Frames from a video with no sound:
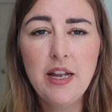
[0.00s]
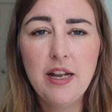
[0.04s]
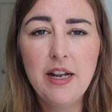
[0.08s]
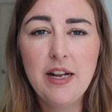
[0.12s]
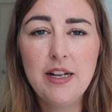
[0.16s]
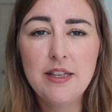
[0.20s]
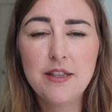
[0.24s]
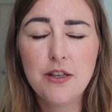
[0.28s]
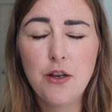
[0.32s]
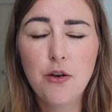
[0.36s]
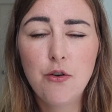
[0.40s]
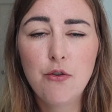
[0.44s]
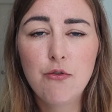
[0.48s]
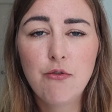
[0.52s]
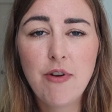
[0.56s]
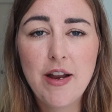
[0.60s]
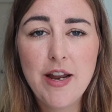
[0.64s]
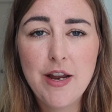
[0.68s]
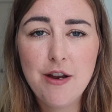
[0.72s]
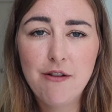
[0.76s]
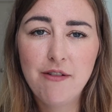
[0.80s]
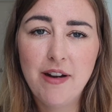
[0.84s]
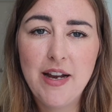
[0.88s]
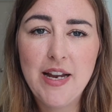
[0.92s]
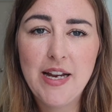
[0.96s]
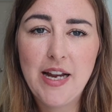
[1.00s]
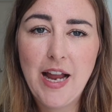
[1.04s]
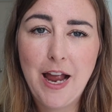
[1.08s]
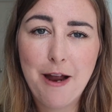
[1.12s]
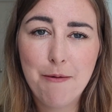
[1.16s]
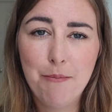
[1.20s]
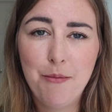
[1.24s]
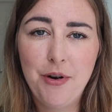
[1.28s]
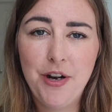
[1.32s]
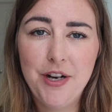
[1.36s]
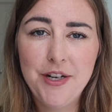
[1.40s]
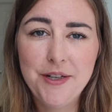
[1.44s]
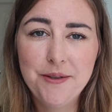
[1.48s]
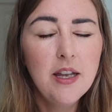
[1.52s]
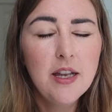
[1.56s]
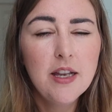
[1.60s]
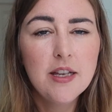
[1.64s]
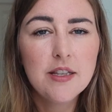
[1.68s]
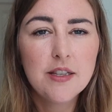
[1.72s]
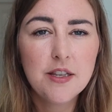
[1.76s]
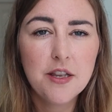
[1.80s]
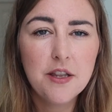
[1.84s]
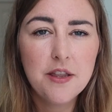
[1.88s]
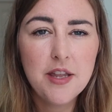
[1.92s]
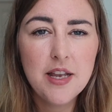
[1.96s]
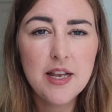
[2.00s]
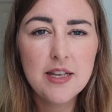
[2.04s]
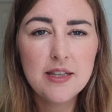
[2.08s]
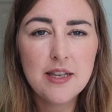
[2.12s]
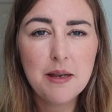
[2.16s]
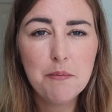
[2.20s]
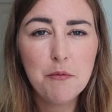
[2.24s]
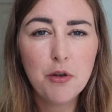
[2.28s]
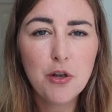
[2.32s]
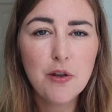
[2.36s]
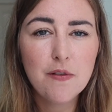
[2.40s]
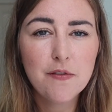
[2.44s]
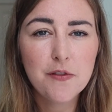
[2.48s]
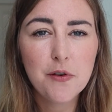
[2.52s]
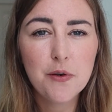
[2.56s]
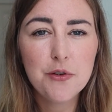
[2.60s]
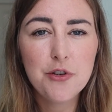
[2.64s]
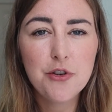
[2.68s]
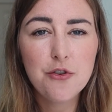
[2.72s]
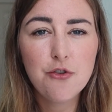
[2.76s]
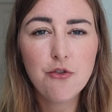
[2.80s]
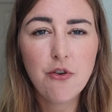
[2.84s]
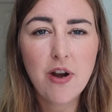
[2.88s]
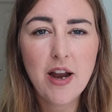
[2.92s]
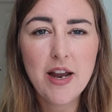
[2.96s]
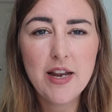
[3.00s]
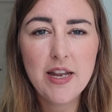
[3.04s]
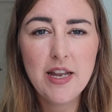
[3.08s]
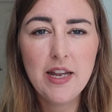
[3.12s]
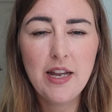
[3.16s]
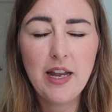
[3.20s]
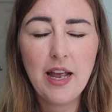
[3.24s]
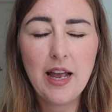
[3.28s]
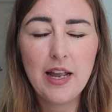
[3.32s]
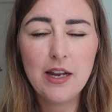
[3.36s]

It's a great, great camera. So things I'm looking forward to trying.